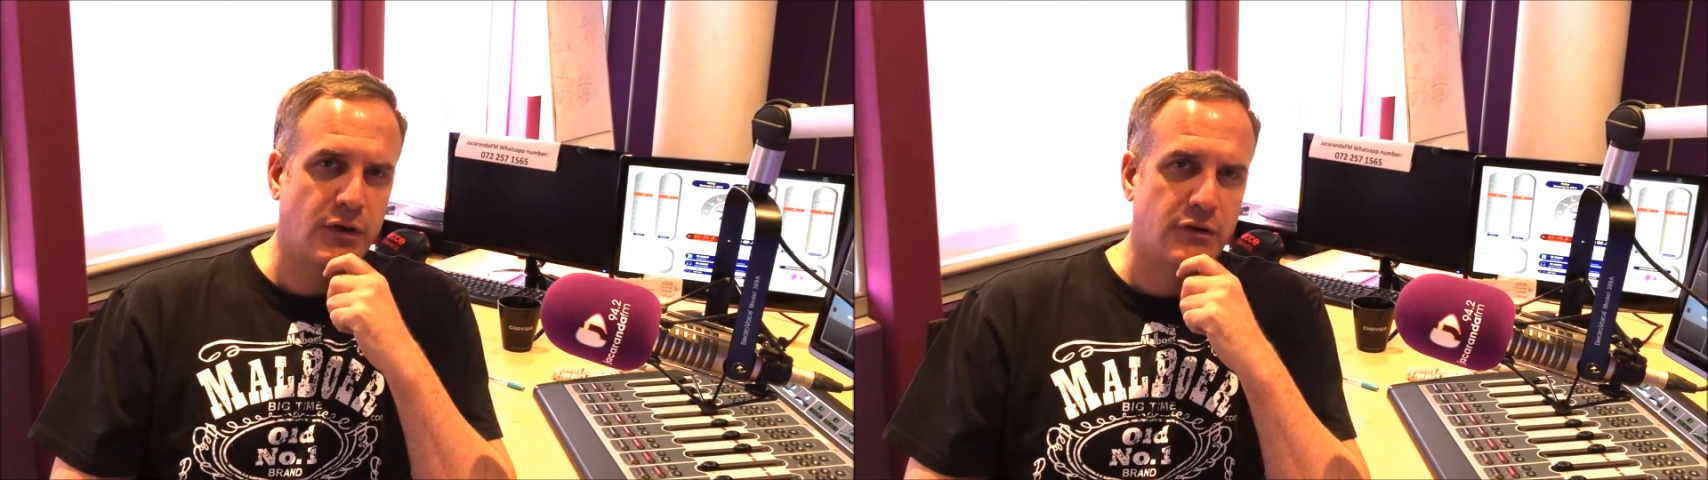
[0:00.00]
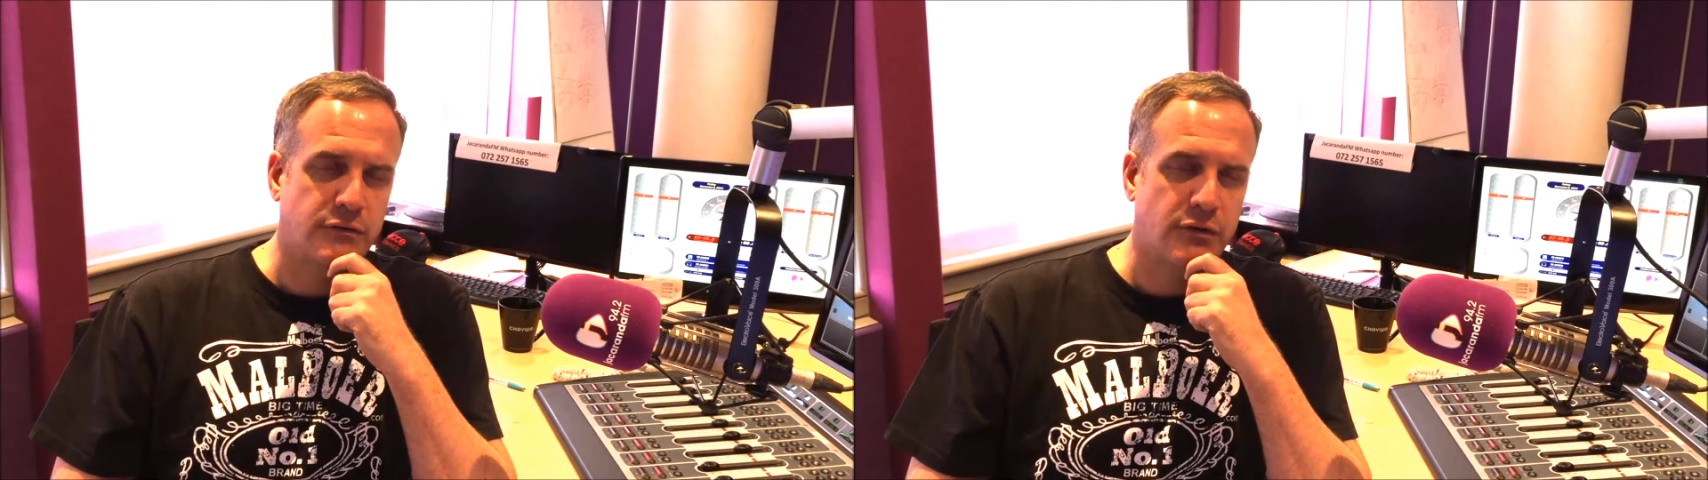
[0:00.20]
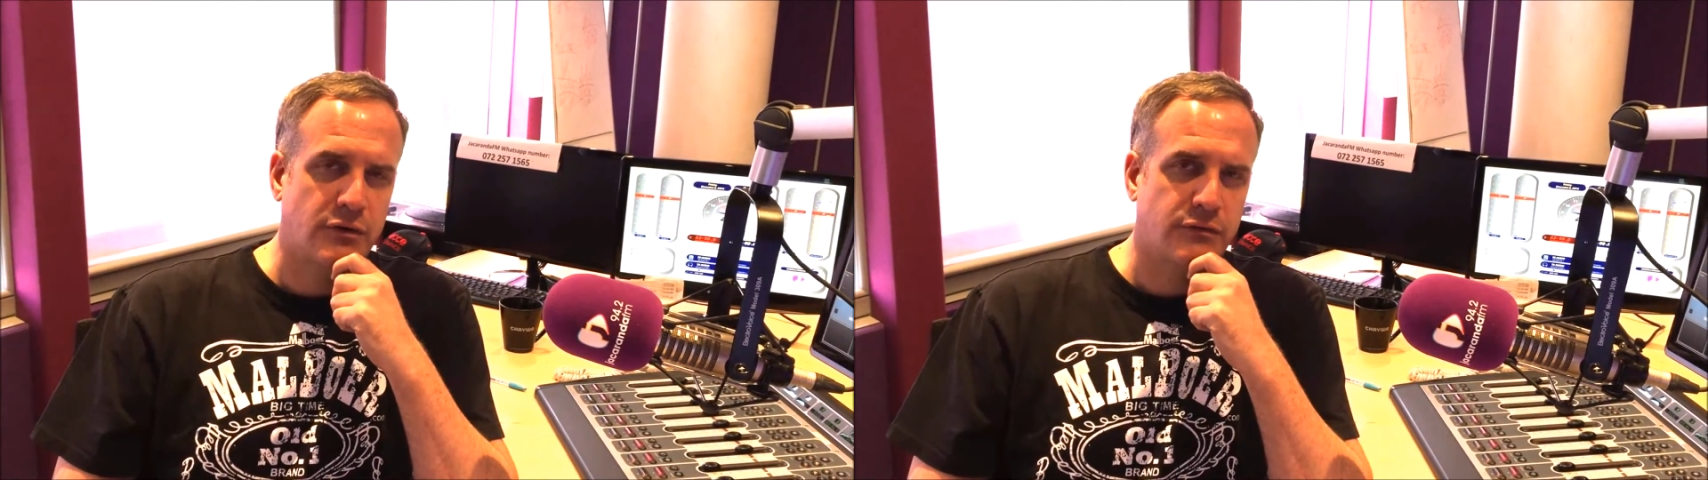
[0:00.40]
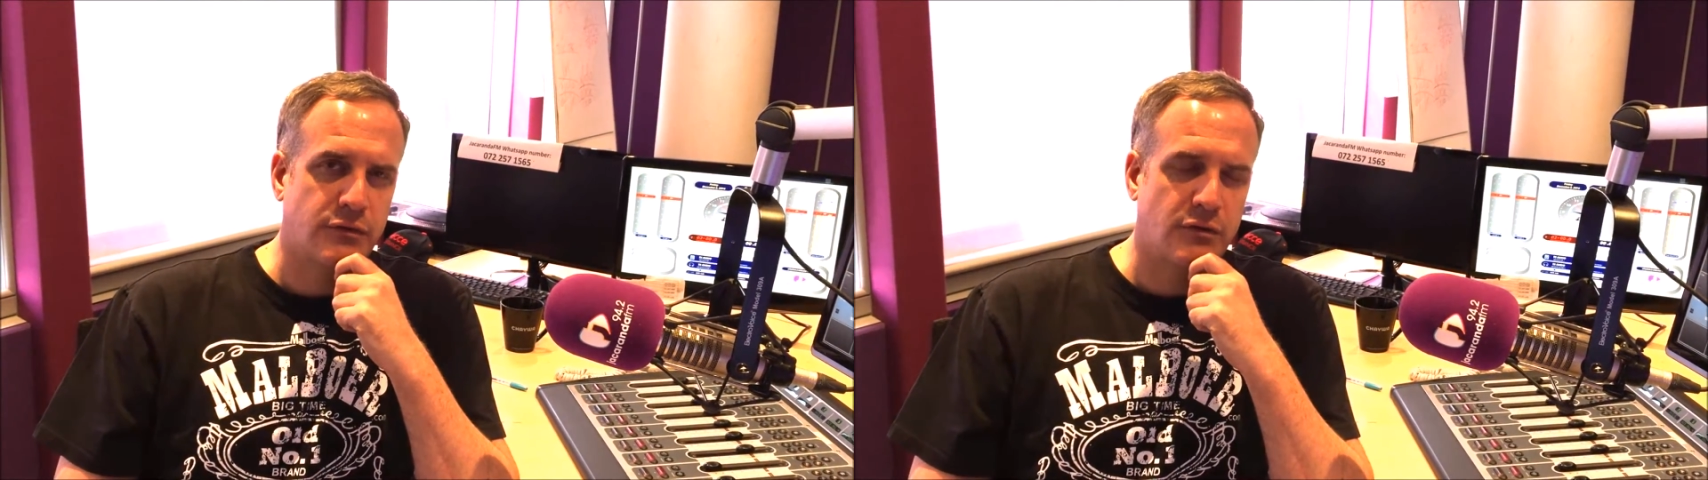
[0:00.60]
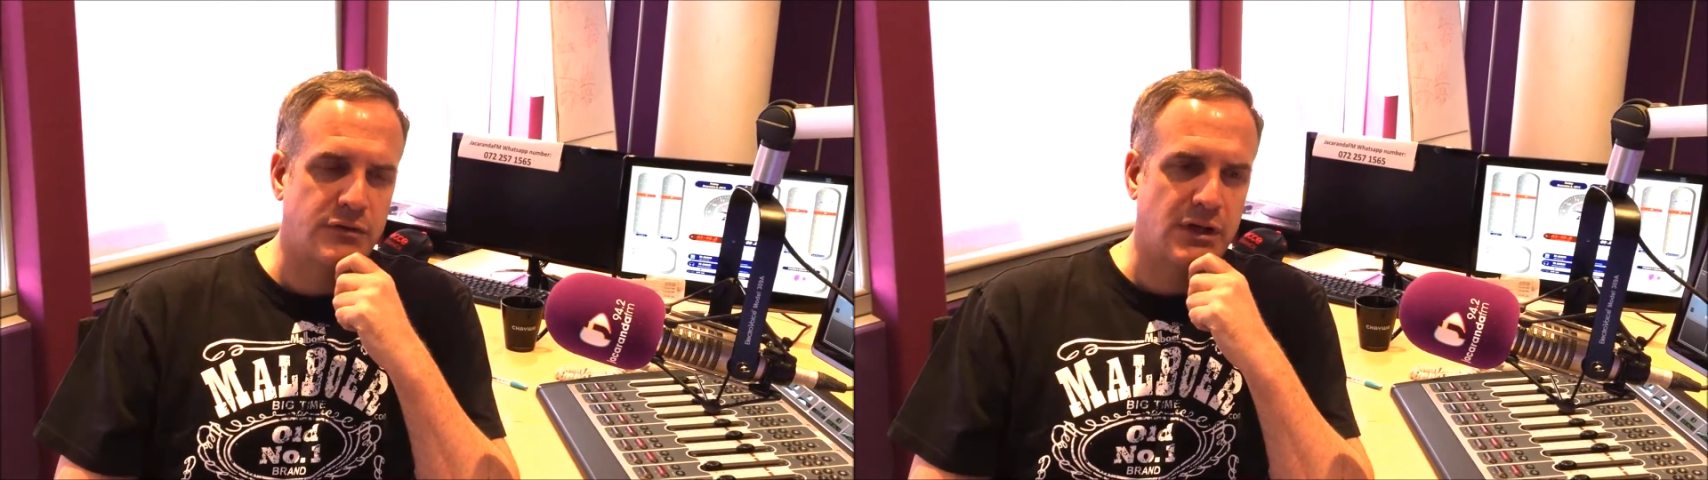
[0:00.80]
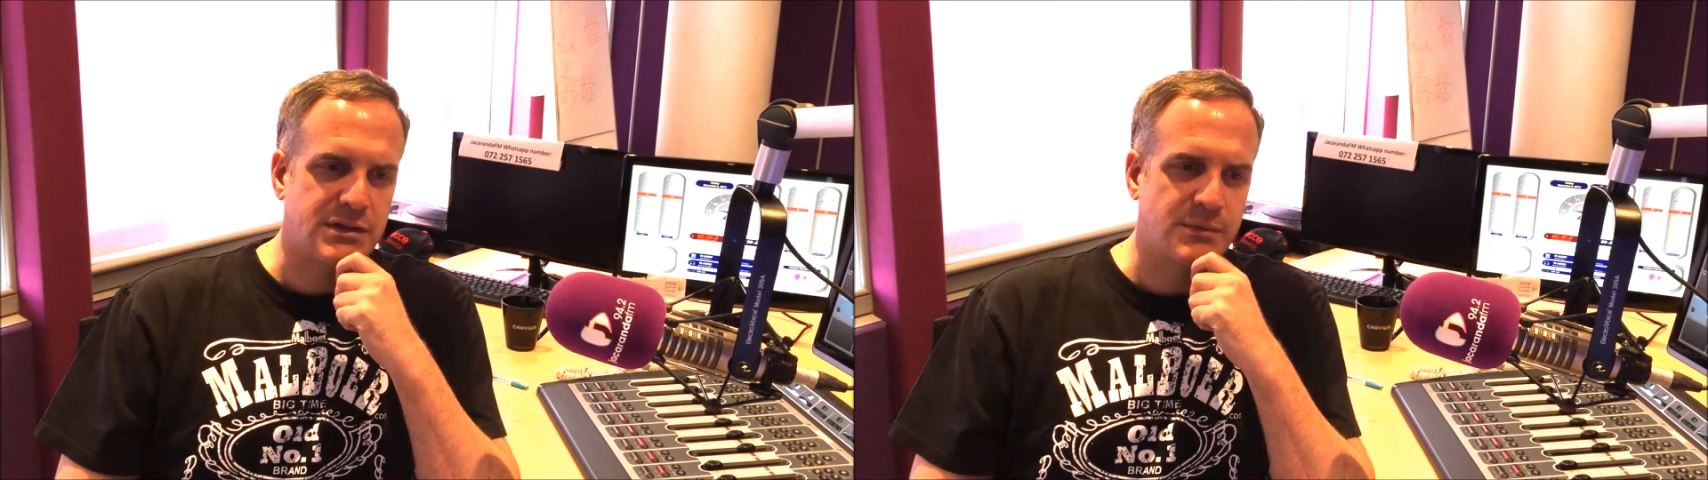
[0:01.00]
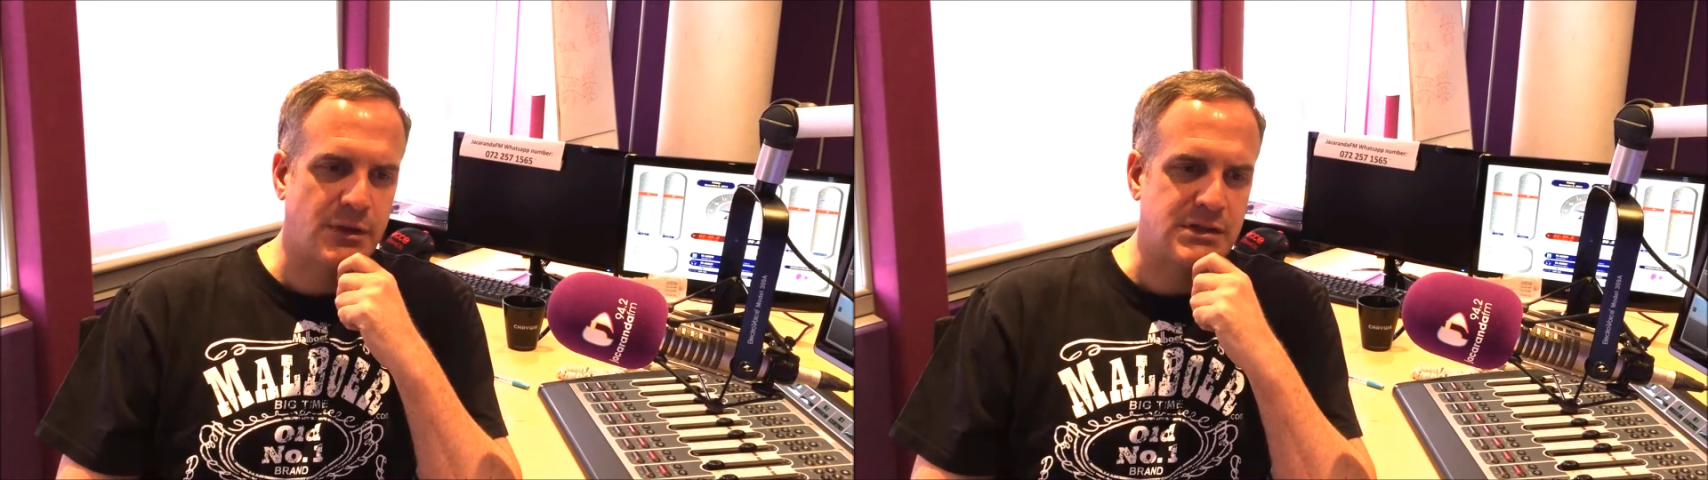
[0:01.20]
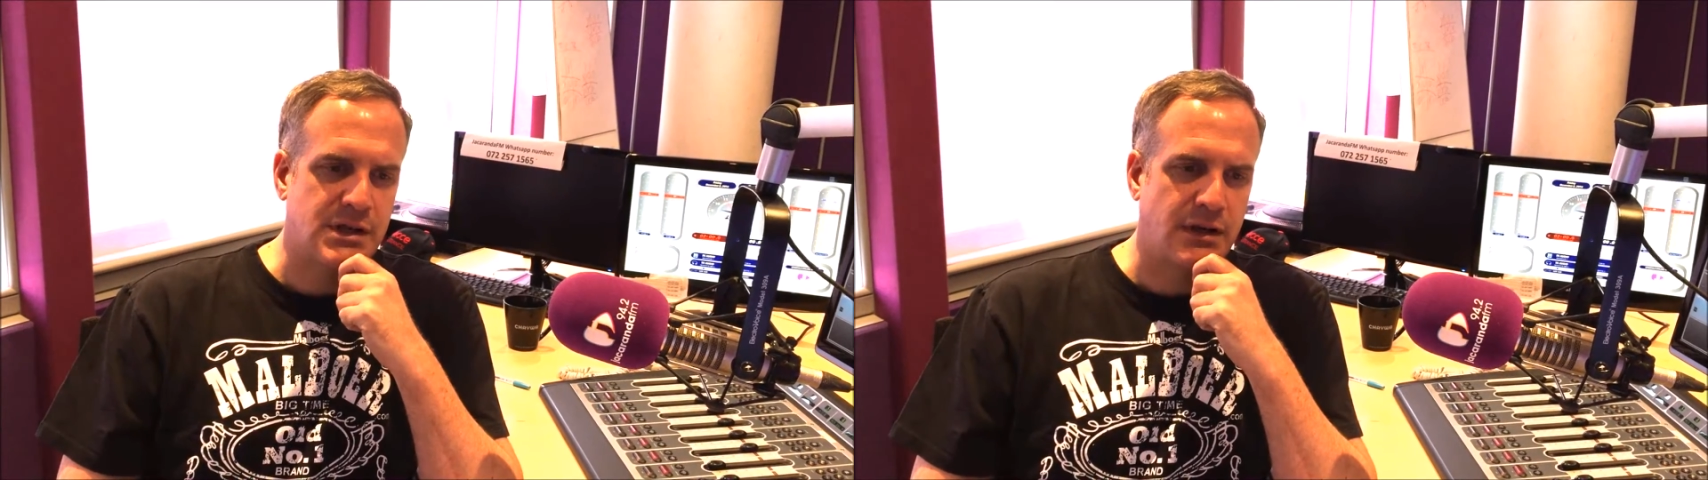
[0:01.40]
of Nelson
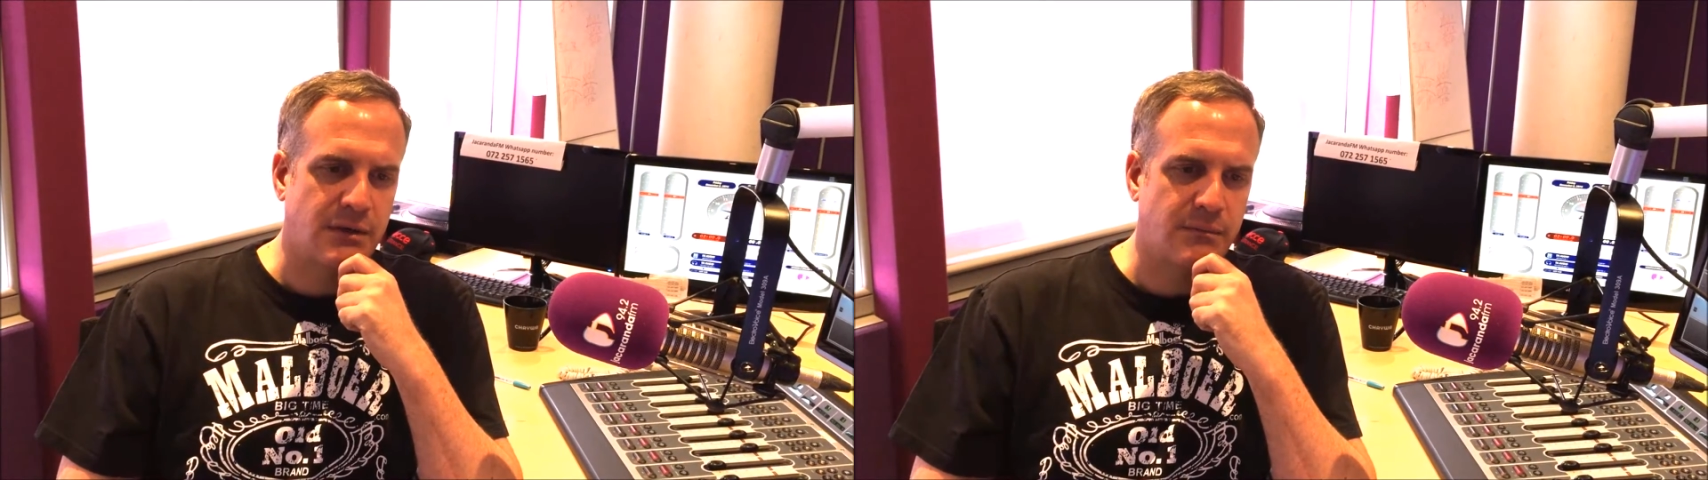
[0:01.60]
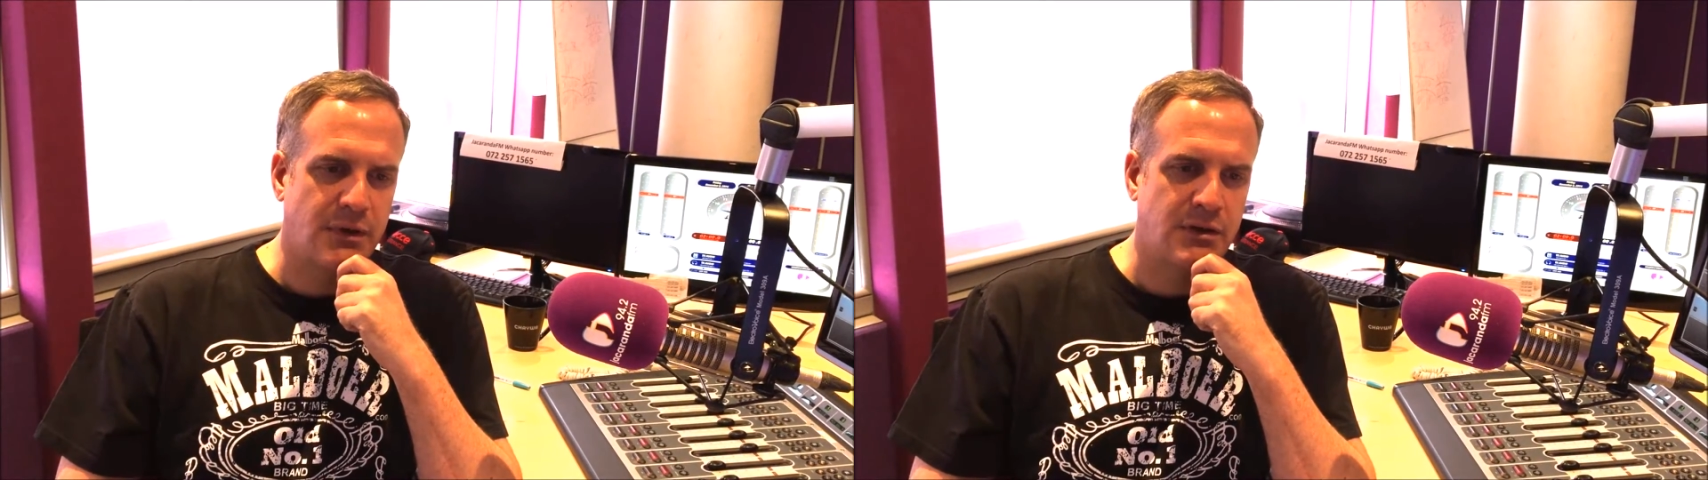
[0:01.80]
Mandela,